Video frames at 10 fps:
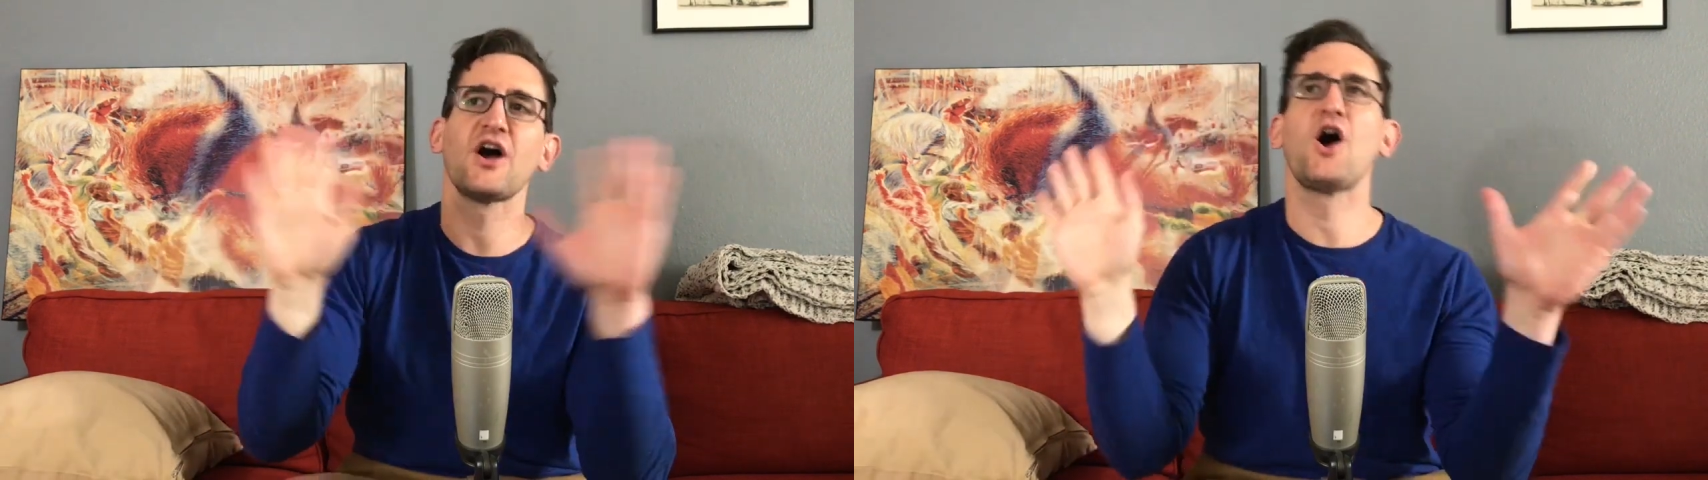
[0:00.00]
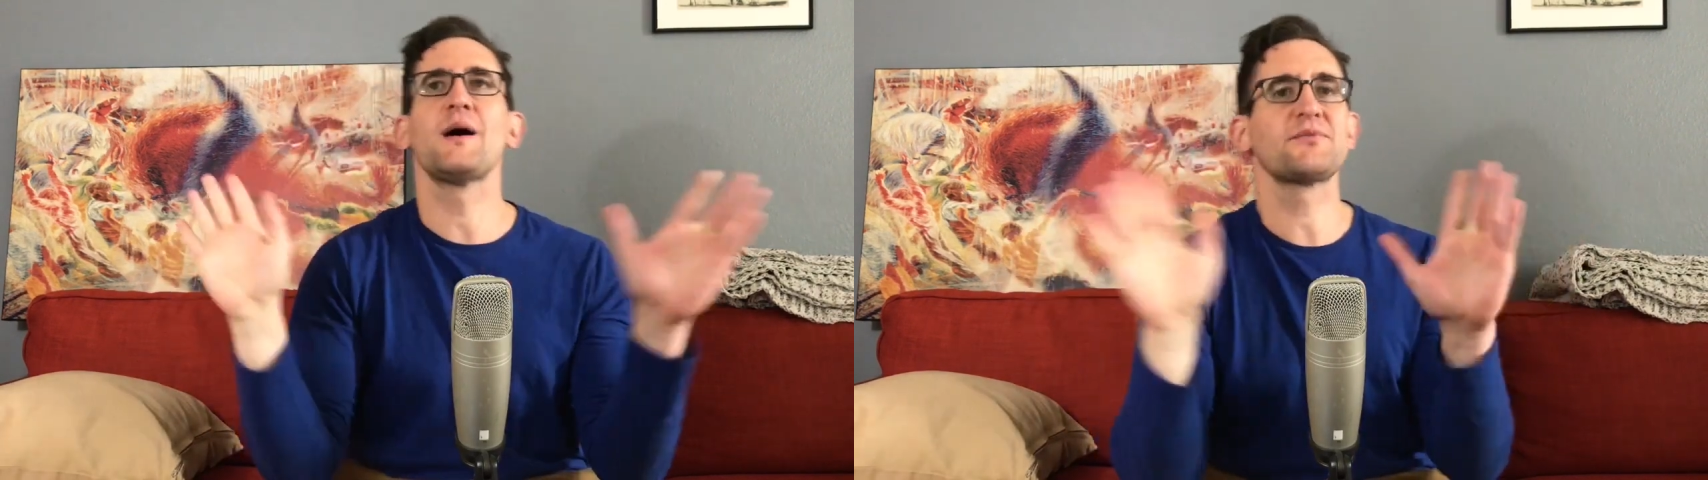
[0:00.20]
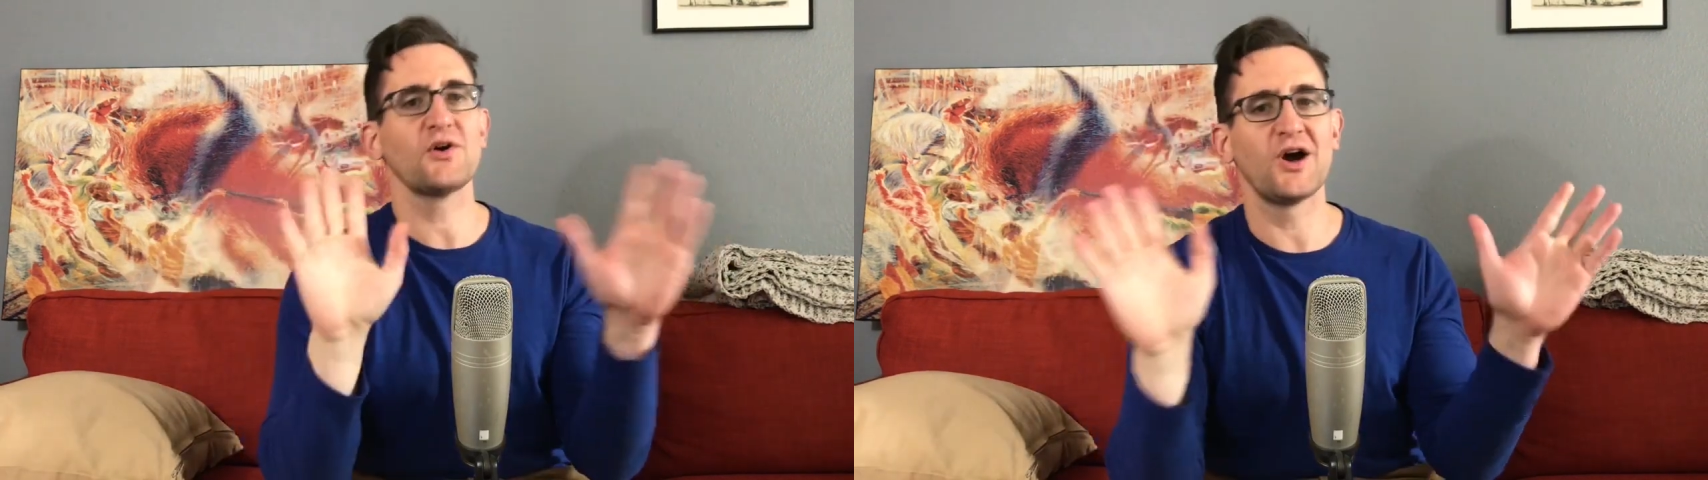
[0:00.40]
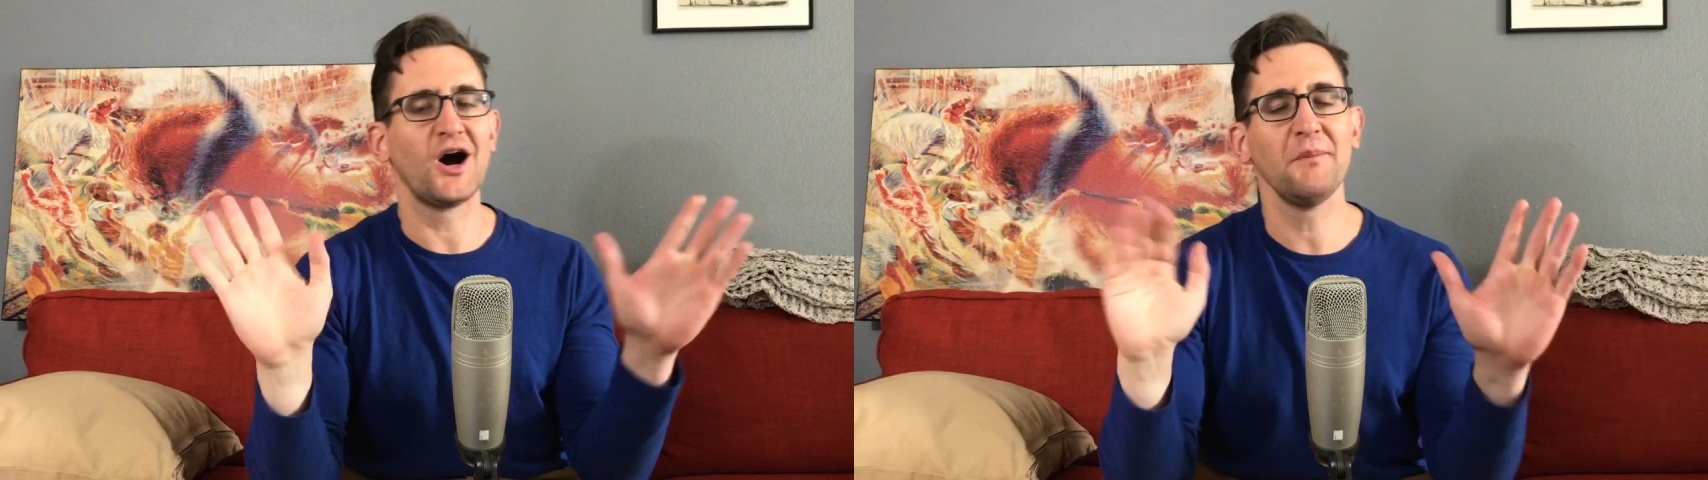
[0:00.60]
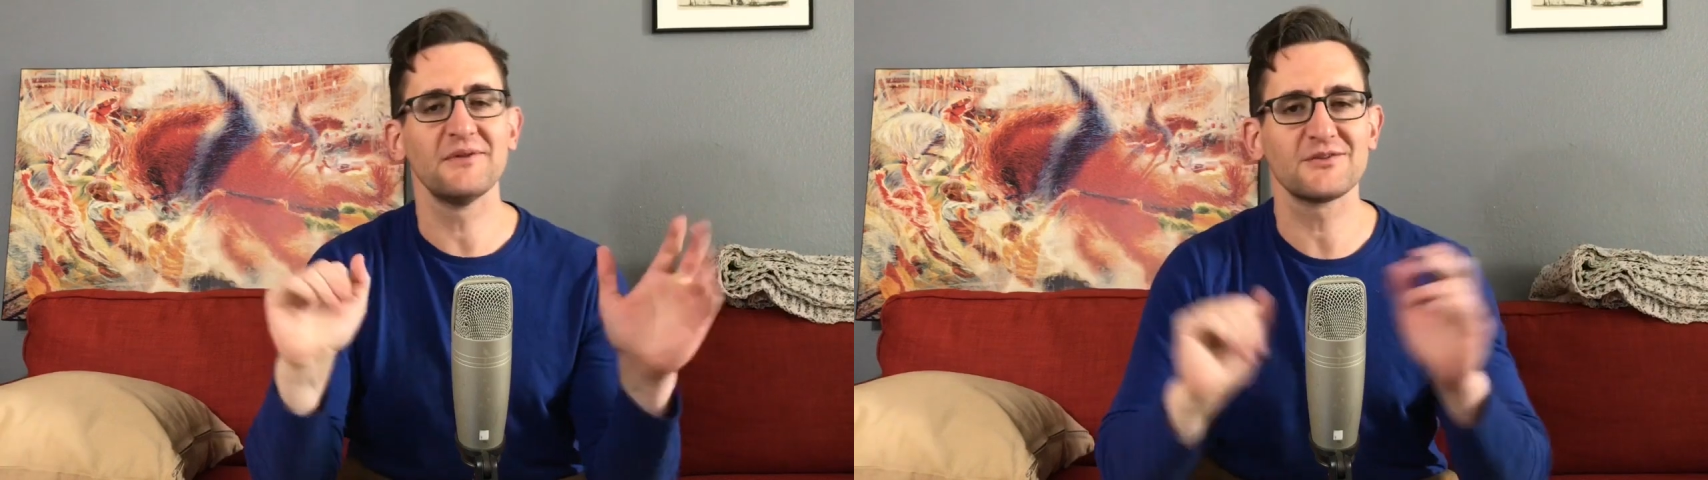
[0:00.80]
Oh, I'm so
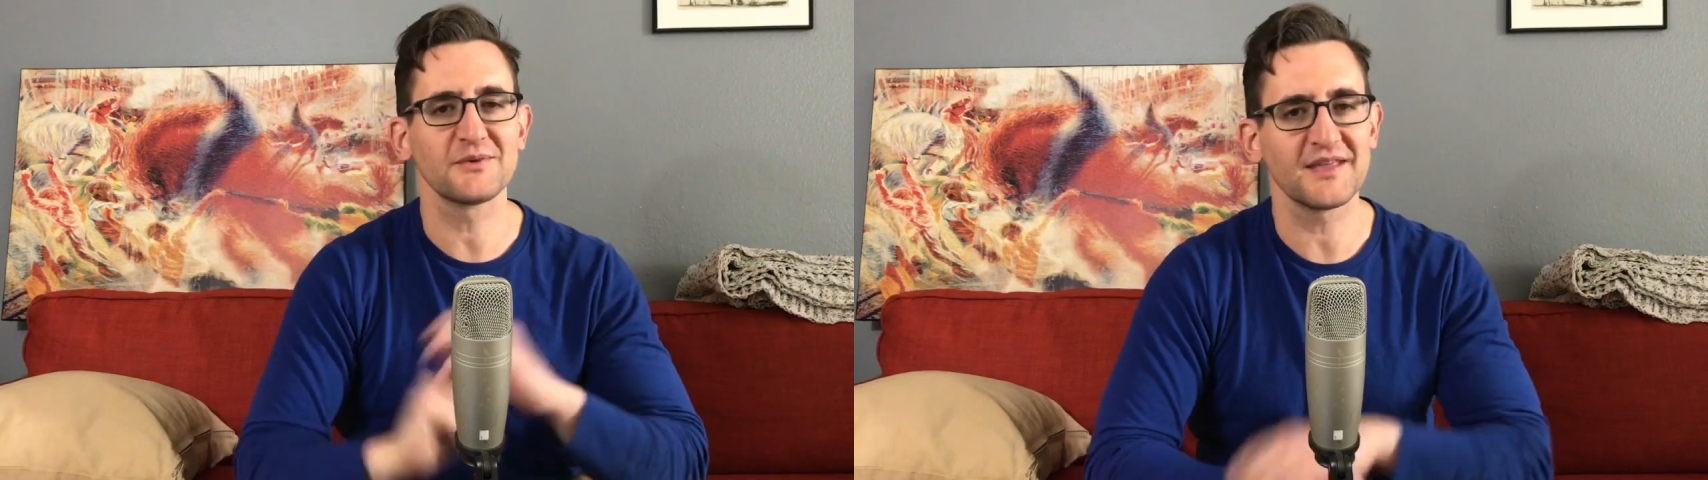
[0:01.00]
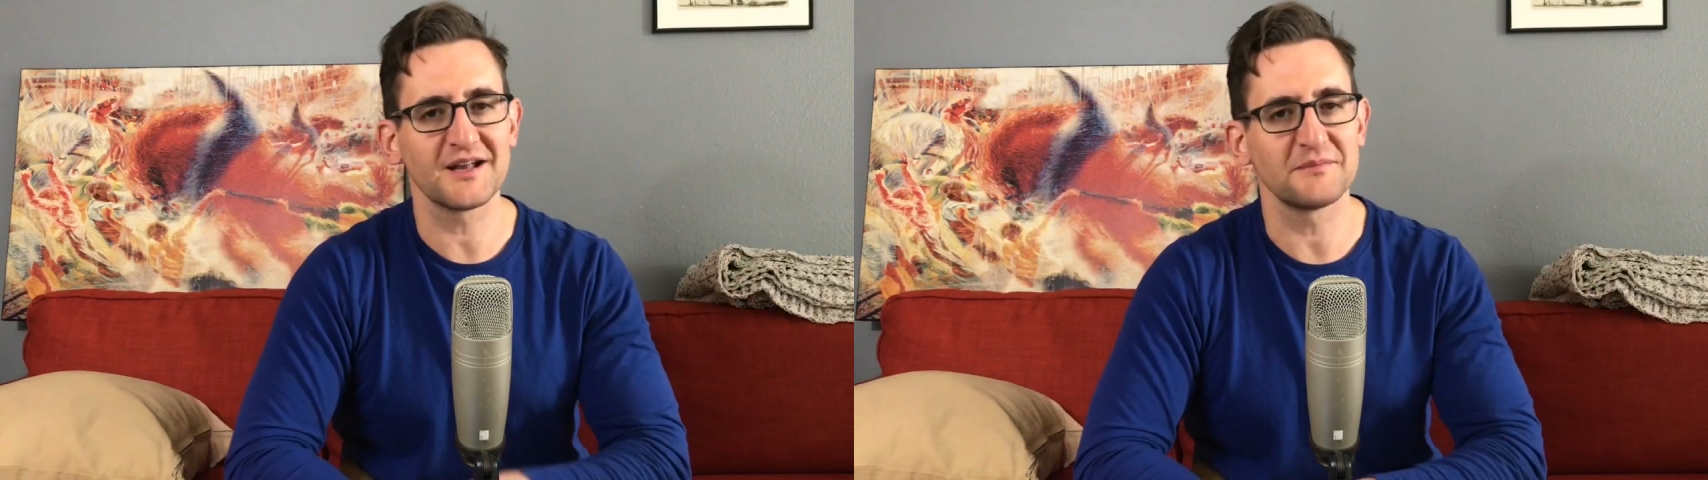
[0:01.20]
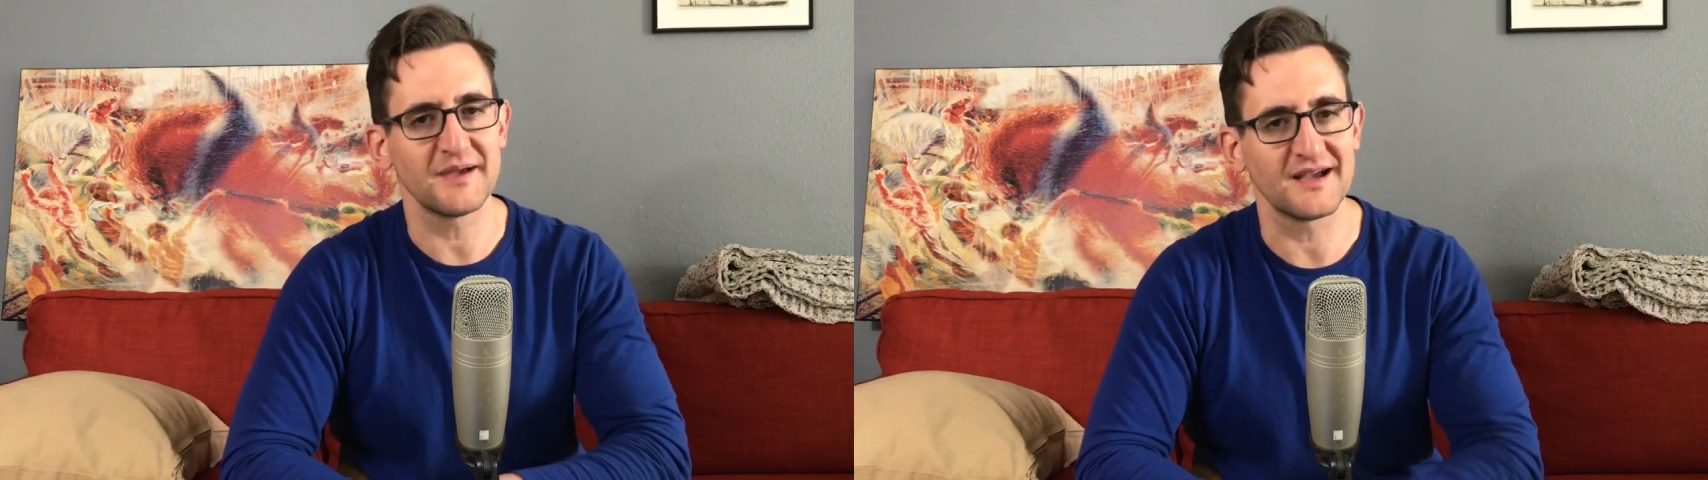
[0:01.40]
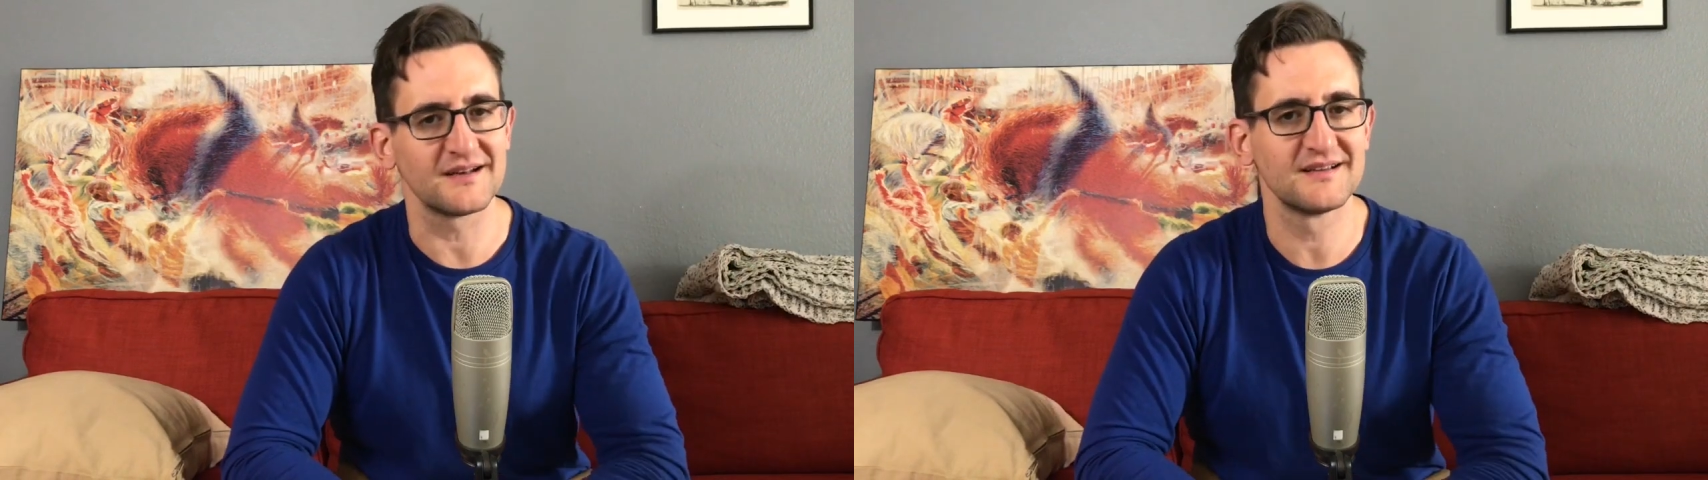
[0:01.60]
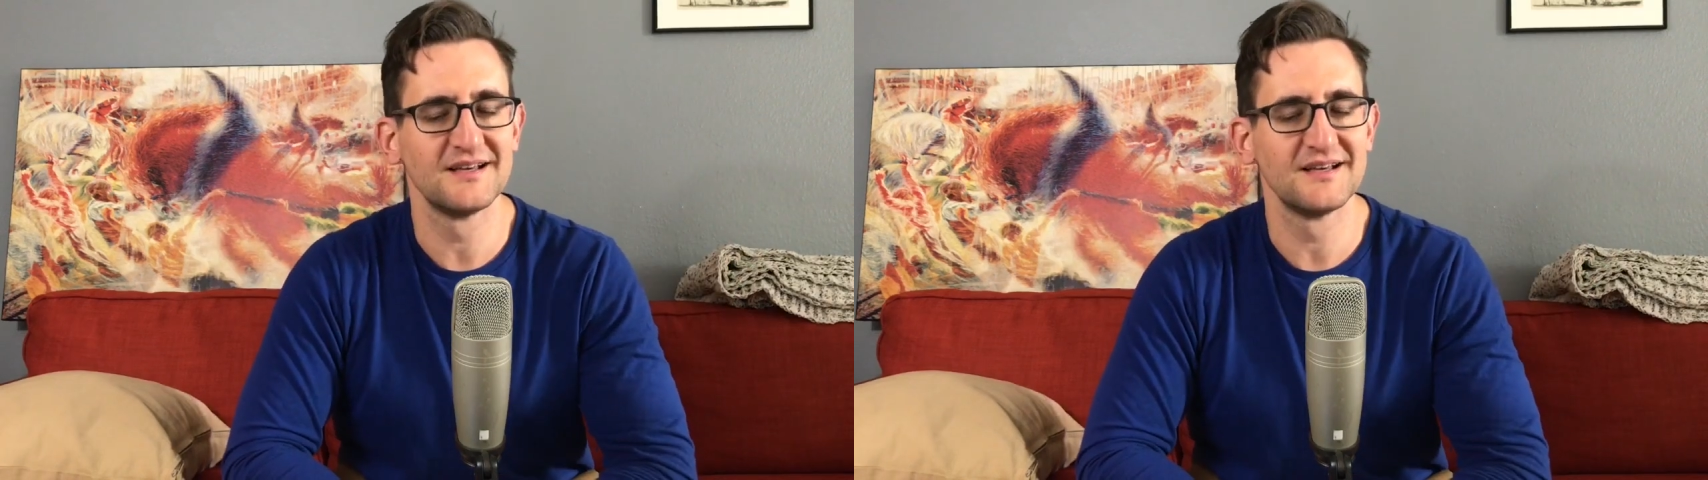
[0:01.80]
helpless without a man.